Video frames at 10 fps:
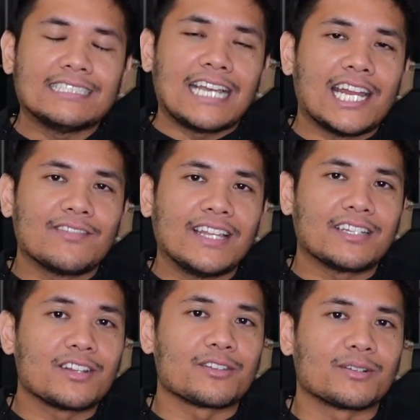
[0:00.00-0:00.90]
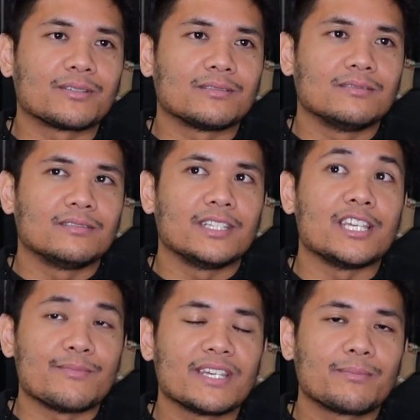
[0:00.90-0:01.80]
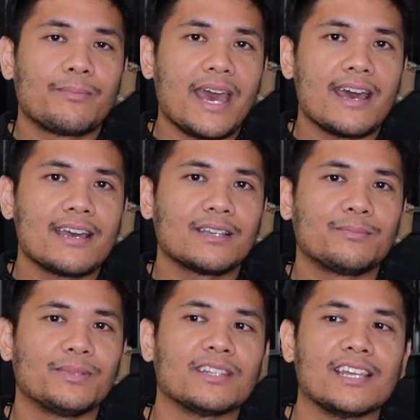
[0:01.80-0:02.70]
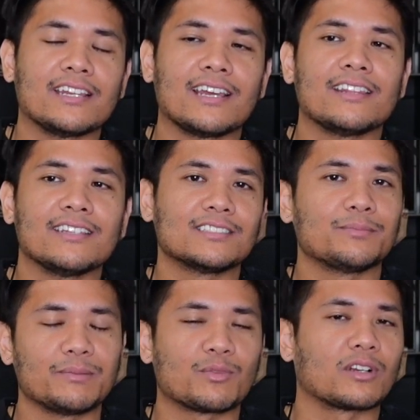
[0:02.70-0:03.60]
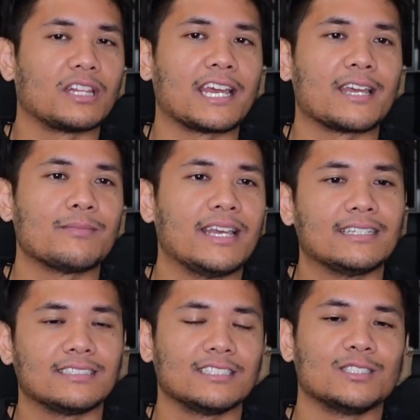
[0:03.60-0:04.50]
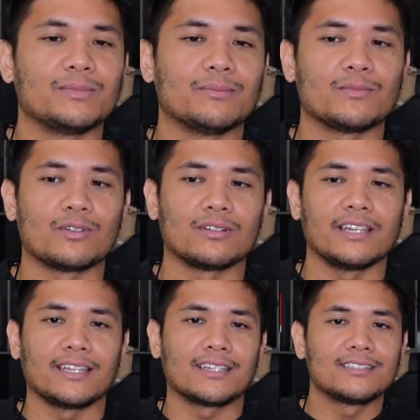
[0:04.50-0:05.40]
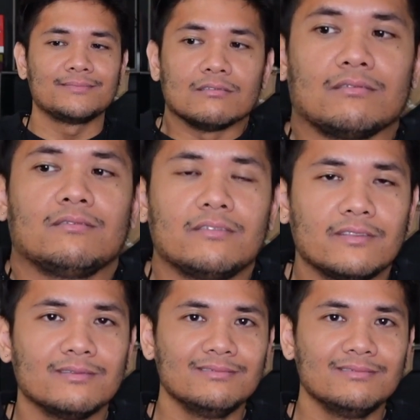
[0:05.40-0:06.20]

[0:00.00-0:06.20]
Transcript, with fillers: It's kind of like another gimmick bag, but then I think it's a bit more glam. It has a little bit more like oomph.